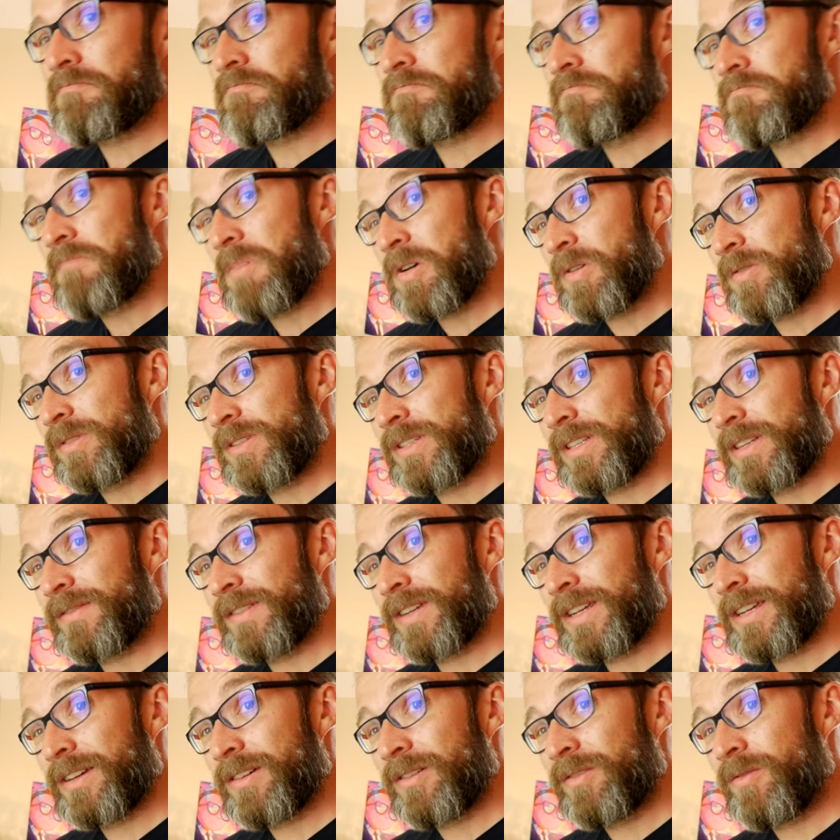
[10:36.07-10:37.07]
most of
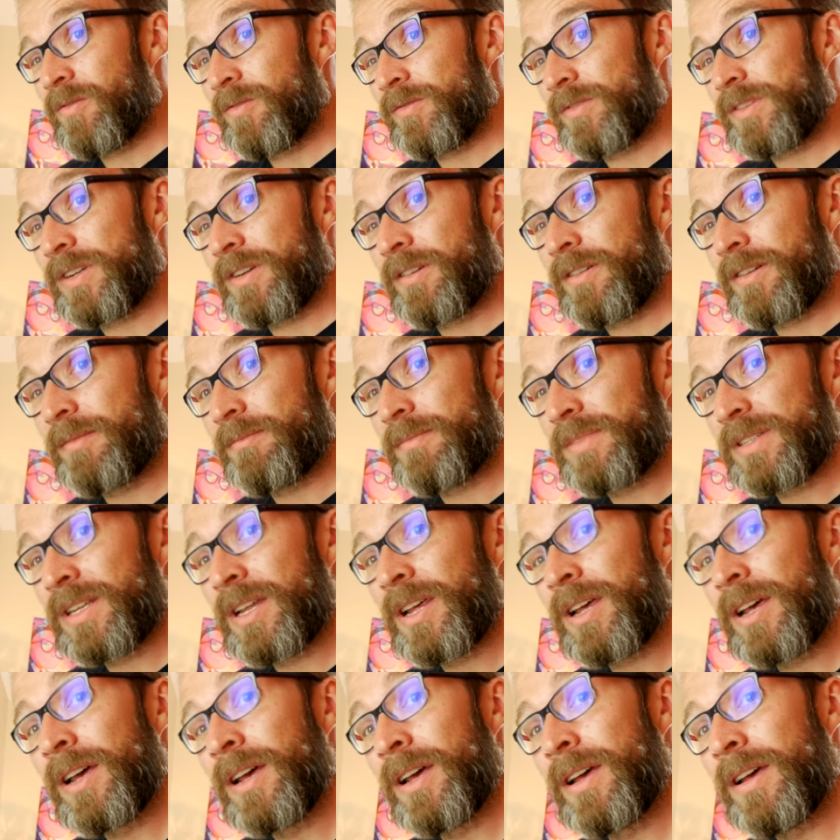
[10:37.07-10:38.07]
it at all
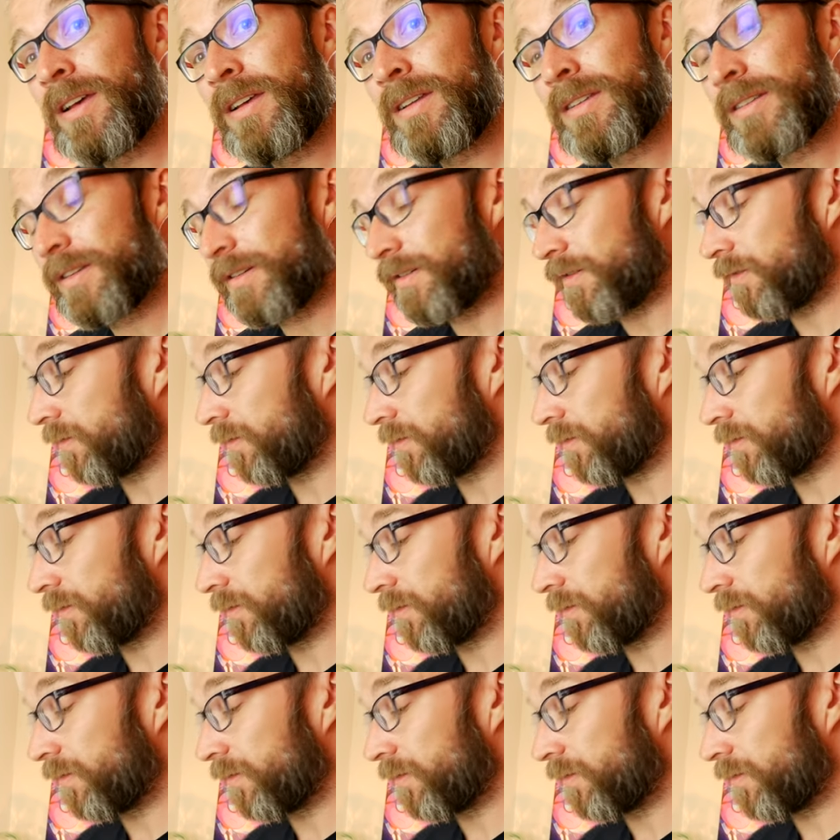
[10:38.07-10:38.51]
times. So